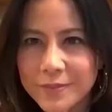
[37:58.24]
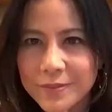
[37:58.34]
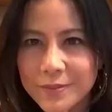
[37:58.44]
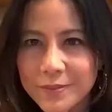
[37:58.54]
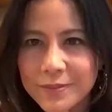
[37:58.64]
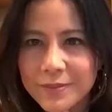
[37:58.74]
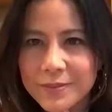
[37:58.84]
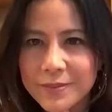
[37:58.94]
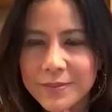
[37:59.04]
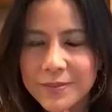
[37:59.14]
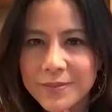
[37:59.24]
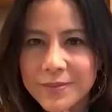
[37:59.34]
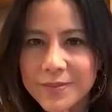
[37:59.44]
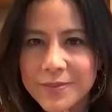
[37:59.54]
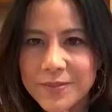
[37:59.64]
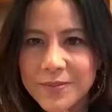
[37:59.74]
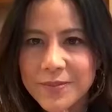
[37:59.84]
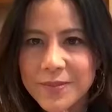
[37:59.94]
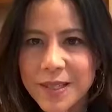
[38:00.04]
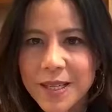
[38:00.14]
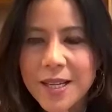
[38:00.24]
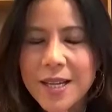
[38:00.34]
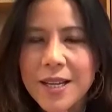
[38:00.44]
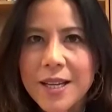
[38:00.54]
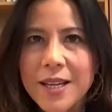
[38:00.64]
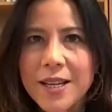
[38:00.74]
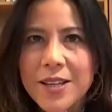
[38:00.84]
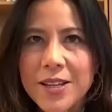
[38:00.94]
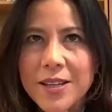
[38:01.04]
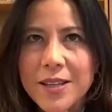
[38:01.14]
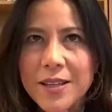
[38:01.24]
[no speech]